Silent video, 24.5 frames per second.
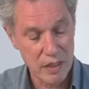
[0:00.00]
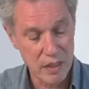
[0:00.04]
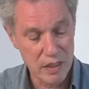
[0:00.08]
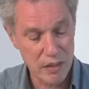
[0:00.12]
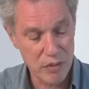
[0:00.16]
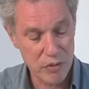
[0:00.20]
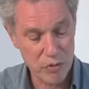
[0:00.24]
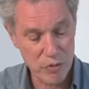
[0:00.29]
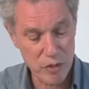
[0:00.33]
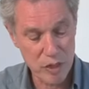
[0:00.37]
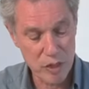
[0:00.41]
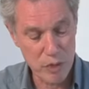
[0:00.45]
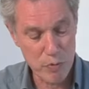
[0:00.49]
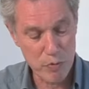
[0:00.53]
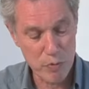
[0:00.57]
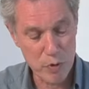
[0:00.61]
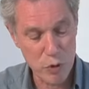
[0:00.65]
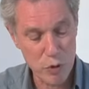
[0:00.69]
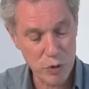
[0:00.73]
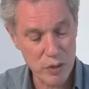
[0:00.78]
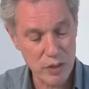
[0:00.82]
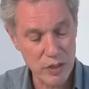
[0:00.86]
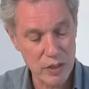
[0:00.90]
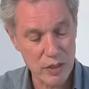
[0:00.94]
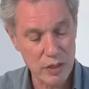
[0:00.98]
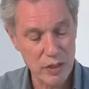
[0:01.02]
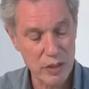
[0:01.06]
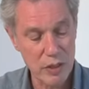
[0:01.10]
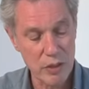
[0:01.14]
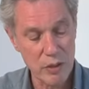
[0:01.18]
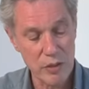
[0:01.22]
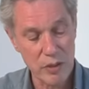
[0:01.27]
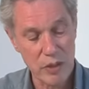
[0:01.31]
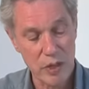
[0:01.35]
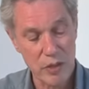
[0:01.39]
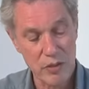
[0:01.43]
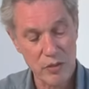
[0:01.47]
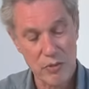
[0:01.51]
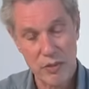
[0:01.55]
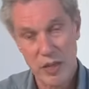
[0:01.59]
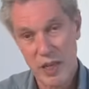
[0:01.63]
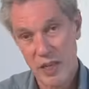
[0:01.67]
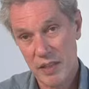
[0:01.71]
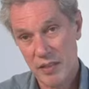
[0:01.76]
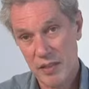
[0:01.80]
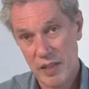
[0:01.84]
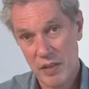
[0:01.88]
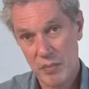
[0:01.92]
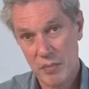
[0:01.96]
It's really important that the glue goes
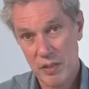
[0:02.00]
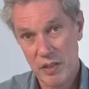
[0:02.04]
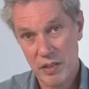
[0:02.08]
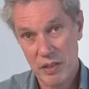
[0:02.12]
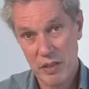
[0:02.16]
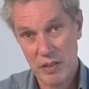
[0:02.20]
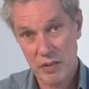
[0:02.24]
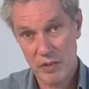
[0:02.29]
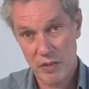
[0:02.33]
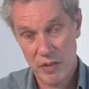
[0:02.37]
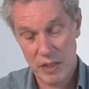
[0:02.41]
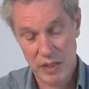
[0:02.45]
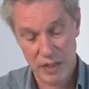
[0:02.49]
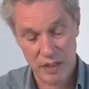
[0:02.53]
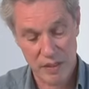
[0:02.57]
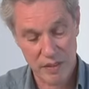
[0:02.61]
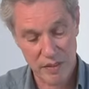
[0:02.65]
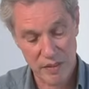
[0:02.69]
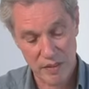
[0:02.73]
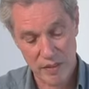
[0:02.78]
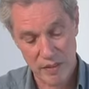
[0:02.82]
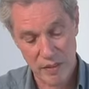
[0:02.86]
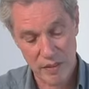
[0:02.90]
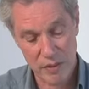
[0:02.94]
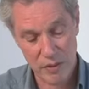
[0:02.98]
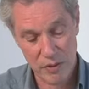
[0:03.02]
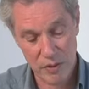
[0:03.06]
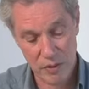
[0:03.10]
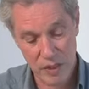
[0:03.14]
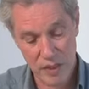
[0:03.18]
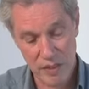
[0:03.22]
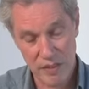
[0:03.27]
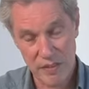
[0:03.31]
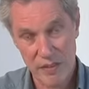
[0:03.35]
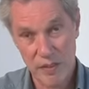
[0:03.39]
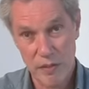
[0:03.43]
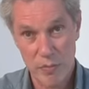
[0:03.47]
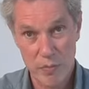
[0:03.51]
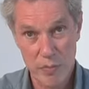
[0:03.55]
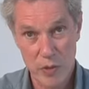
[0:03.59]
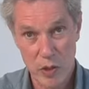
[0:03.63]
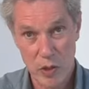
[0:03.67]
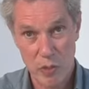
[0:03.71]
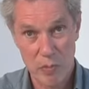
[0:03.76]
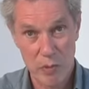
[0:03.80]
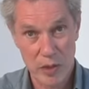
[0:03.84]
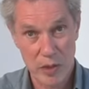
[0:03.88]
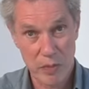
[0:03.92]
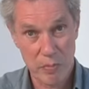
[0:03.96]
right up to the crease. The crease in
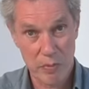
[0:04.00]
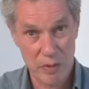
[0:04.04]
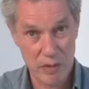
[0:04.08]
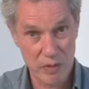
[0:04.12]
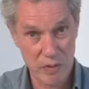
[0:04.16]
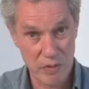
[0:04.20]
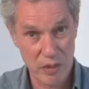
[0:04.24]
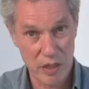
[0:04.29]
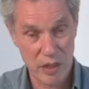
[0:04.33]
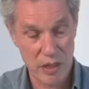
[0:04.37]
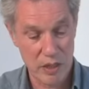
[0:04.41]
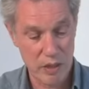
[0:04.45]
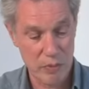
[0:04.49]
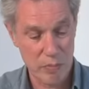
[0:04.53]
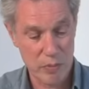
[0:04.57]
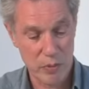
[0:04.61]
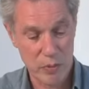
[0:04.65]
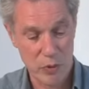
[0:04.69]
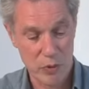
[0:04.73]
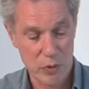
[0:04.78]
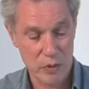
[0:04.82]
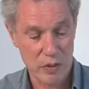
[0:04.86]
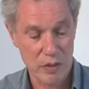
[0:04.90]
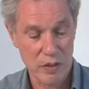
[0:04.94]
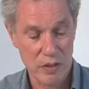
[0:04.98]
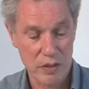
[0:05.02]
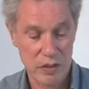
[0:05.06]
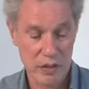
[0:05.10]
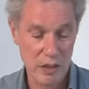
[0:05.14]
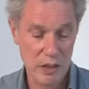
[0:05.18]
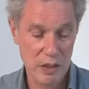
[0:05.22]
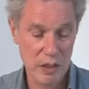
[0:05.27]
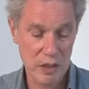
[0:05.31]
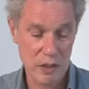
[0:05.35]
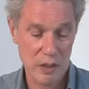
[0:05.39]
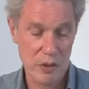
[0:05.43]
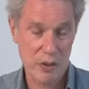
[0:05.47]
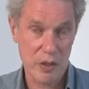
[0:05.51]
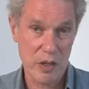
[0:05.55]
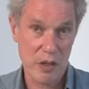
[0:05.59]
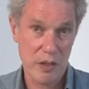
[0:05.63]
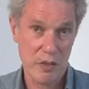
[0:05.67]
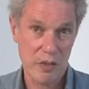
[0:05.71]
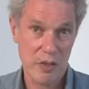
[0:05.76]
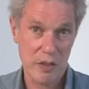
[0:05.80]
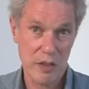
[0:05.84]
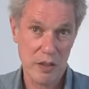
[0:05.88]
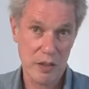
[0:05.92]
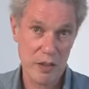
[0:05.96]
pop-up is really important. The glue
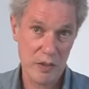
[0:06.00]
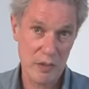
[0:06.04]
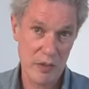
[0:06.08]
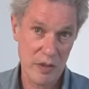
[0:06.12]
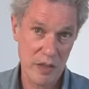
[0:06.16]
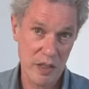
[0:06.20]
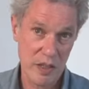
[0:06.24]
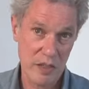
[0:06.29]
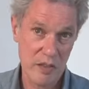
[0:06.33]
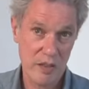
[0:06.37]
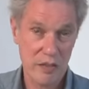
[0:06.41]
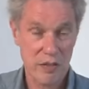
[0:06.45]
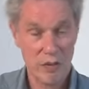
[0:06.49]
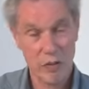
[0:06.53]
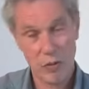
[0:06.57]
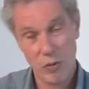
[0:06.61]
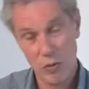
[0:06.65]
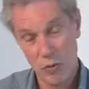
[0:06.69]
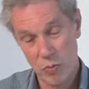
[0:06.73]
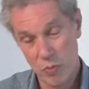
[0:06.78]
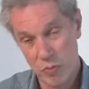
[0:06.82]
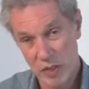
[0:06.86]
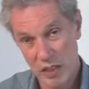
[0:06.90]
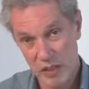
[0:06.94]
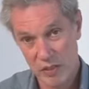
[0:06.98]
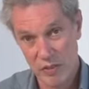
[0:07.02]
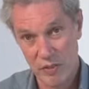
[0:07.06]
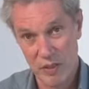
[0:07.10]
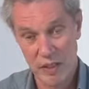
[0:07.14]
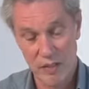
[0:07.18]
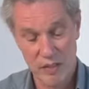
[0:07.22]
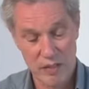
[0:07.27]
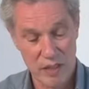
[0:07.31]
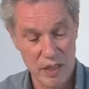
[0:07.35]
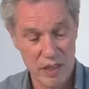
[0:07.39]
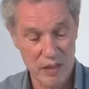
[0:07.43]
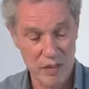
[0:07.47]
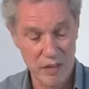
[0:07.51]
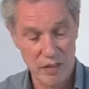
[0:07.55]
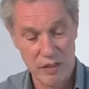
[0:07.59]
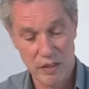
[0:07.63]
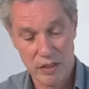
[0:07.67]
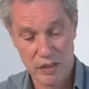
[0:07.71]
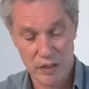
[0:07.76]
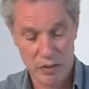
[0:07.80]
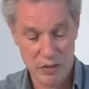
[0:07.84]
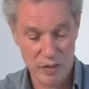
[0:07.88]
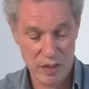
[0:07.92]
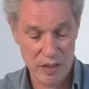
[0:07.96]
goes to the crease, all measuring is done to
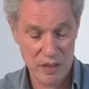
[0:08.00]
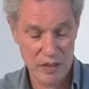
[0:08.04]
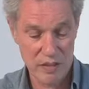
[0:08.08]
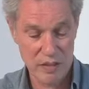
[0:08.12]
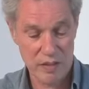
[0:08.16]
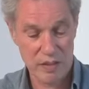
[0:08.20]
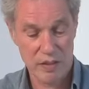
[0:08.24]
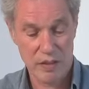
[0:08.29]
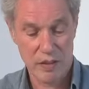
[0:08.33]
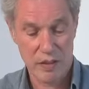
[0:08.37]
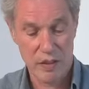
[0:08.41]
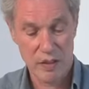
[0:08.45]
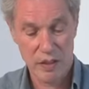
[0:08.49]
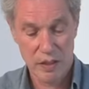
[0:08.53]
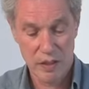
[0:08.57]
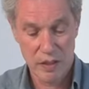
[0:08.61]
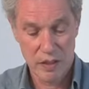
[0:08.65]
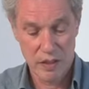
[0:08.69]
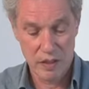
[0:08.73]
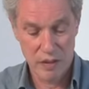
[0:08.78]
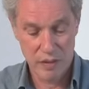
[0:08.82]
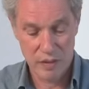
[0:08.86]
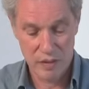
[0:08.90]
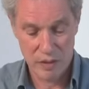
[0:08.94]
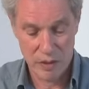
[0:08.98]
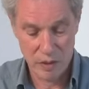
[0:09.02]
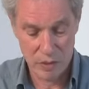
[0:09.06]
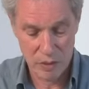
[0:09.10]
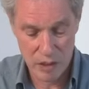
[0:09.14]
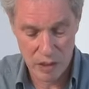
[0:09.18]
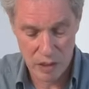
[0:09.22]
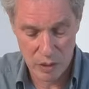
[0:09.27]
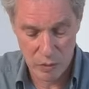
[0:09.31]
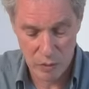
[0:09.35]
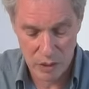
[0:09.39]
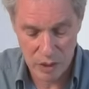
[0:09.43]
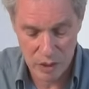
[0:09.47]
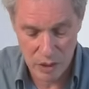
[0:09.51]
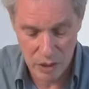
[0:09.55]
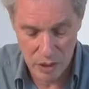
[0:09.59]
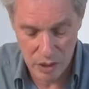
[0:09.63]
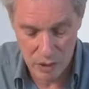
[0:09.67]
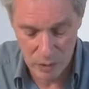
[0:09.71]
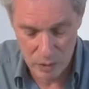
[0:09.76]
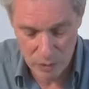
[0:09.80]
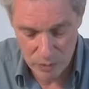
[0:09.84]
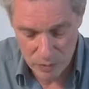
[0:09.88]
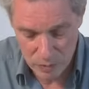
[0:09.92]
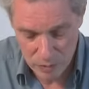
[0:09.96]
the crease. So here we
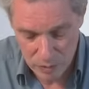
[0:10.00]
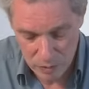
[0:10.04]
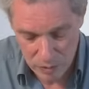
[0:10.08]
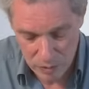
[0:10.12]
go.